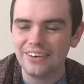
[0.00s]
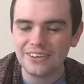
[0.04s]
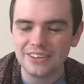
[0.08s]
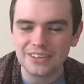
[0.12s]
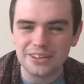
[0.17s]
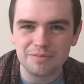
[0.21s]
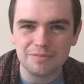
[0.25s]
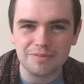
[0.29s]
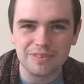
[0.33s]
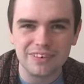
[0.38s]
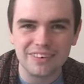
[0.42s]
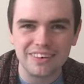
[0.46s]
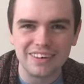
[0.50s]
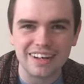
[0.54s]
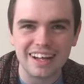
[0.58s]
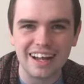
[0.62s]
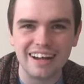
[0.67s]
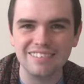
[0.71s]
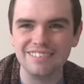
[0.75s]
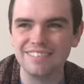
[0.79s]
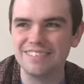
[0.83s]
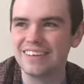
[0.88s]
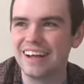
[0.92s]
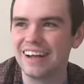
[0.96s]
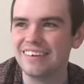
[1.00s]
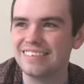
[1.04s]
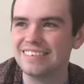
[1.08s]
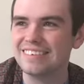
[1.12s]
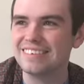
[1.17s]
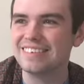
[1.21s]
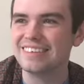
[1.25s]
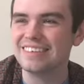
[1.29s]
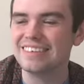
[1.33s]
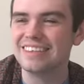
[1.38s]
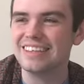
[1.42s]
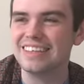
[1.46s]
Buck. I
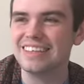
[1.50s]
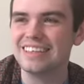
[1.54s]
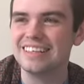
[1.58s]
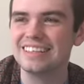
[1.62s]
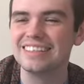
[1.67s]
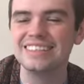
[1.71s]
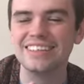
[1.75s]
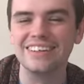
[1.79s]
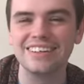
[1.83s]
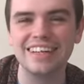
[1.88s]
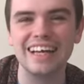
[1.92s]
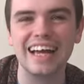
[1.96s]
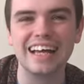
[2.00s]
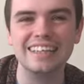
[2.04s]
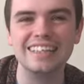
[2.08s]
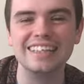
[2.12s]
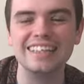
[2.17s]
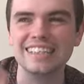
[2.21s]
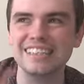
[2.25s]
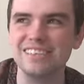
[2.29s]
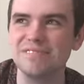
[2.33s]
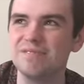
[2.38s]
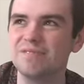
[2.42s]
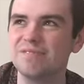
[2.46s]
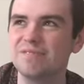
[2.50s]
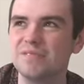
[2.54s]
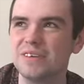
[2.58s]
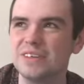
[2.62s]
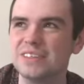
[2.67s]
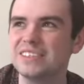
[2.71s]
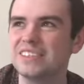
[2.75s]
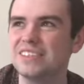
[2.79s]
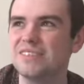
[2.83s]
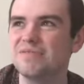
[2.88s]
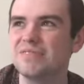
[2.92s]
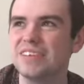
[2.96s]
think John Candy's the
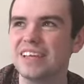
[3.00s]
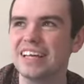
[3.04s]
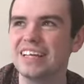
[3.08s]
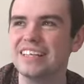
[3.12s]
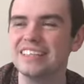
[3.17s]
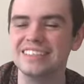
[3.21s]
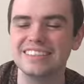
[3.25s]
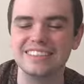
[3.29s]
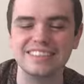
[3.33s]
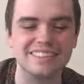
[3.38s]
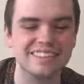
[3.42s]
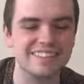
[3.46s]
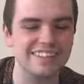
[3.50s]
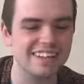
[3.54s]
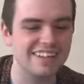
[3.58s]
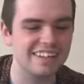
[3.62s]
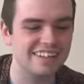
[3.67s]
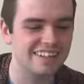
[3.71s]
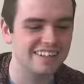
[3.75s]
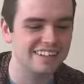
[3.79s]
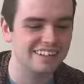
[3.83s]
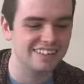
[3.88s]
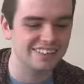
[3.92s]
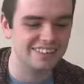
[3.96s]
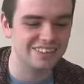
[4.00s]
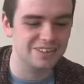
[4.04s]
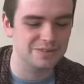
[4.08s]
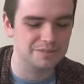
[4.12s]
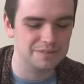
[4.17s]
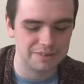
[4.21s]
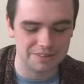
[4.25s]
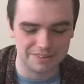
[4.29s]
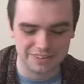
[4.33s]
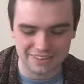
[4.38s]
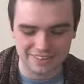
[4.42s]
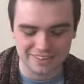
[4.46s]
person who plays Uncle
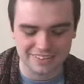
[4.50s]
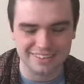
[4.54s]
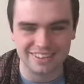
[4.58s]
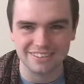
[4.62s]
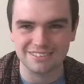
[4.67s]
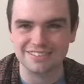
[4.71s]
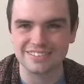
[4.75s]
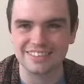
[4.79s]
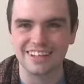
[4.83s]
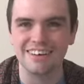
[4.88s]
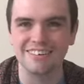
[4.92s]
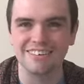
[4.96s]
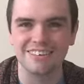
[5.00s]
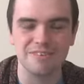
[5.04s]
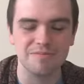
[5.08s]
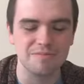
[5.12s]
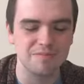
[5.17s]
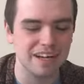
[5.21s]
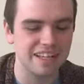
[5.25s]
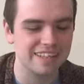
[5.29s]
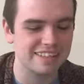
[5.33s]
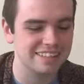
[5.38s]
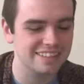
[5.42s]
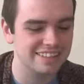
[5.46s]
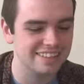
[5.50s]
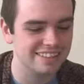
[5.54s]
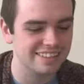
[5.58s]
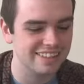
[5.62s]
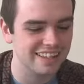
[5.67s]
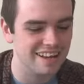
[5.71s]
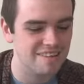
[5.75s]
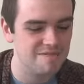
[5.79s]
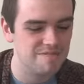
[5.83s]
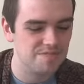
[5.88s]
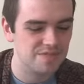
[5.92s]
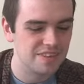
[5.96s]
Buck, so I've sort of combined the two
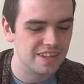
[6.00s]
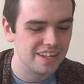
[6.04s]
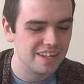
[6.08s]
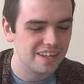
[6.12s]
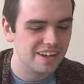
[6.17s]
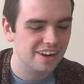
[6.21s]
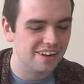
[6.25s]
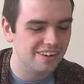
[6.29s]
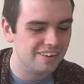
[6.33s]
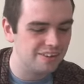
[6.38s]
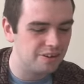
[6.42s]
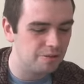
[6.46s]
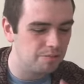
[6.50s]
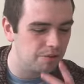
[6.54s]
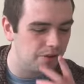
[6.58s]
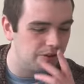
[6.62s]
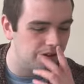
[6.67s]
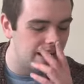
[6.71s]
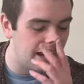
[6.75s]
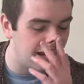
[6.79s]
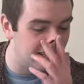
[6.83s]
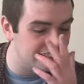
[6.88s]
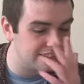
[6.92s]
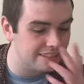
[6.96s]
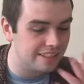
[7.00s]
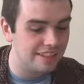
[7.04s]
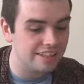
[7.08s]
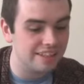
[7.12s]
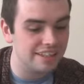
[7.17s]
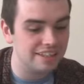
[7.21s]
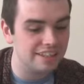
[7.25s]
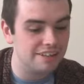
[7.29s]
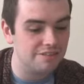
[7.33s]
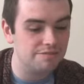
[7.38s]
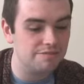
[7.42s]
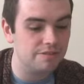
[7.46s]
there. Uncle Buck. And
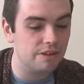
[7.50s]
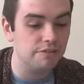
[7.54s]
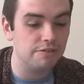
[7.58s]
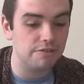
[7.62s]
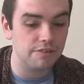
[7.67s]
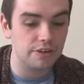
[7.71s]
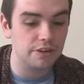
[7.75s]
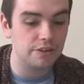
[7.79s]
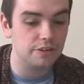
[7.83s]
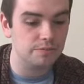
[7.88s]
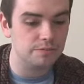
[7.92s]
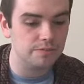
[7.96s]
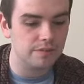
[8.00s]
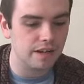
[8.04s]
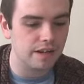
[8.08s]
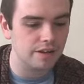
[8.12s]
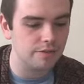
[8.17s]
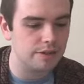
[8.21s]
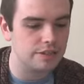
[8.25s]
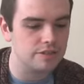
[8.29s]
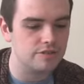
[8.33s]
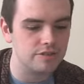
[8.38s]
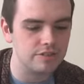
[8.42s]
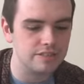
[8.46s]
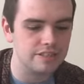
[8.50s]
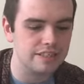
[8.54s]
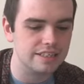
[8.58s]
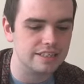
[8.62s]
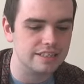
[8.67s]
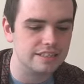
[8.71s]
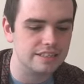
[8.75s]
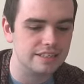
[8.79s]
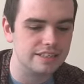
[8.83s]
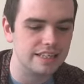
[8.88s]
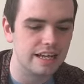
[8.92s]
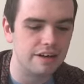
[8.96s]
the film, which was
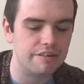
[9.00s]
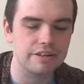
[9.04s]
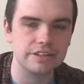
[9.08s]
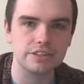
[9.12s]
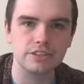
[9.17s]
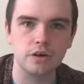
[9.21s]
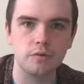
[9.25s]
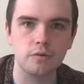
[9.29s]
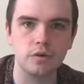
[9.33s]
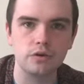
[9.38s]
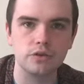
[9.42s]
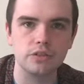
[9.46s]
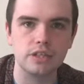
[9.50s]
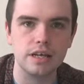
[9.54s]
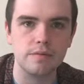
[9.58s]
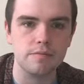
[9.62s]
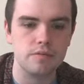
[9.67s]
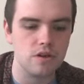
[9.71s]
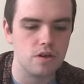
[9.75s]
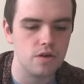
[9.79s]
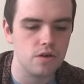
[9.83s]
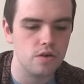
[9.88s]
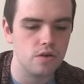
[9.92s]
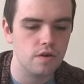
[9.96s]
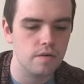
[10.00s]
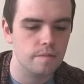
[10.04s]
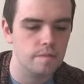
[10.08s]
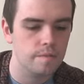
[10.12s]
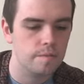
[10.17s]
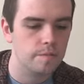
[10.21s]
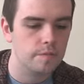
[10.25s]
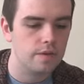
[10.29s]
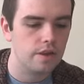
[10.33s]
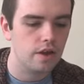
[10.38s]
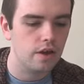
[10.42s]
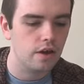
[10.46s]
his directorial debut,
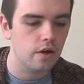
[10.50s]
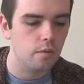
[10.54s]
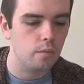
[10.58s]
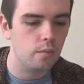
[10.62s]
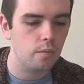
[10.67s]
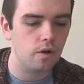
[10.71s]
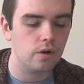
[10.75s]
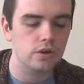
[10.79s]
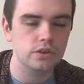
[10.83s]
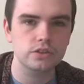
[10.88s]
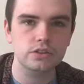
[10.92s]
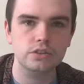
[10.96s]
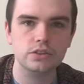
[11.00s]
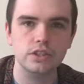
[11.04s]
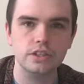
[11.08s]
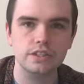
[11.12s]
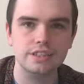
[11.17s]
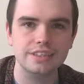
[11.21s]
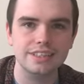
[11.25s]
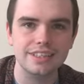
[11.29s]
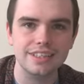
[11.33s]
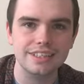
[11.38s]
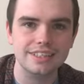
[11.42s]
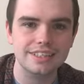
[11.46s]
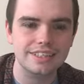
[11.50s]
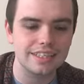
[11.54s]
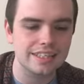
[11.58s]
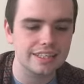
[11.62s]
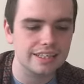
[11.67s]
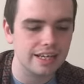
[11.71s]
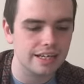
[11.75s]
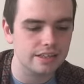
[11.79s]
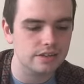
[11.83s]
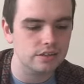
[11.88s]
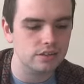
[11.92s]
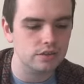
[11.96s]
was 16
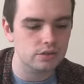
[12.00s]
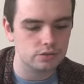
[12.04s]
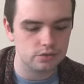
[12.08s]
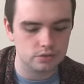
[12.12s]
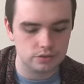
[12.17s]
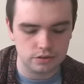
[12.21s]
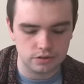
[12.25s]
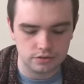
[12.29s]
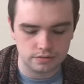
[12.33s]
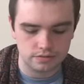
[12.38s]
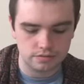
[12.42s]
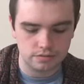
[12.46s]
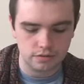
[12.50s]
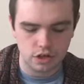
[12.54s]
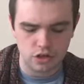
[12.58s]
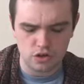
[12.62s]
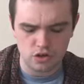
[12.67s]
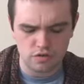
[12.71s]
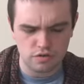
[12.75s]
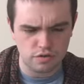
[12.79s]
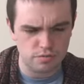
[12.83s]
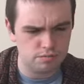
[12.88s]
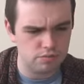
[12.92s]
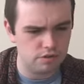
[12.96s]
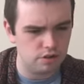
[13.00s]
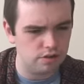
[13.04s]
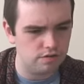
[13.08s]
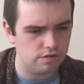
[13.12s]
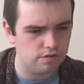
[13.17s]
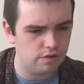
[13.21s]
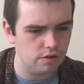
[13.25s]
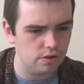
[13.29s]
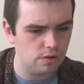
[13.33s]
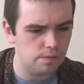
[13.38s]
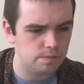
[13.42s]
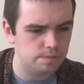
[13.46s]
Candles. Another brilliant
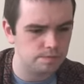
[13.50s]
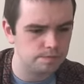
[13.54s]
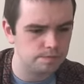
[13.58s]
film.